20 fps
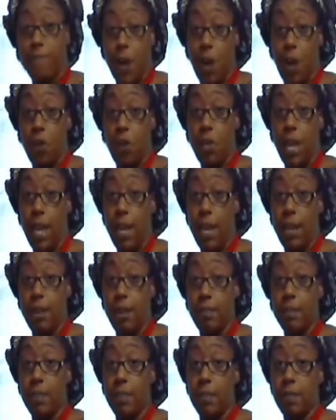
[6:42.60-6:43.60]
4
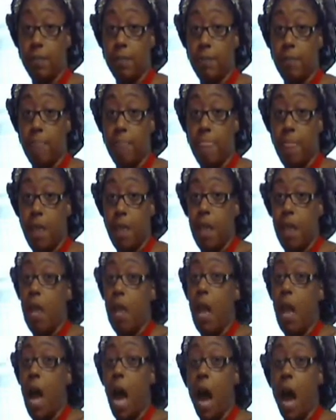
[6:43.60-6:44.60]
yams,
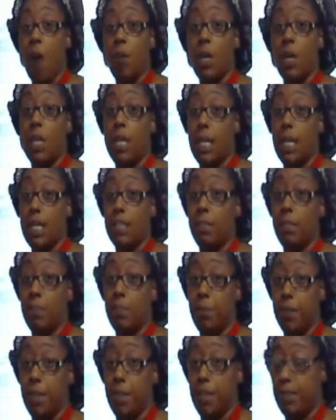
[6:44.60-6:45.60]
I will at
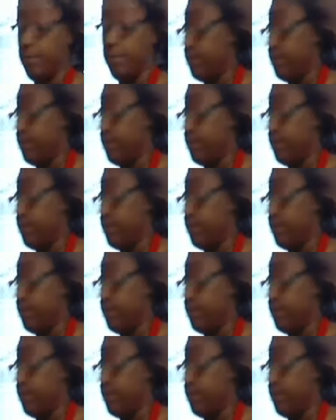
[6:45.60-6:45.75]
least put,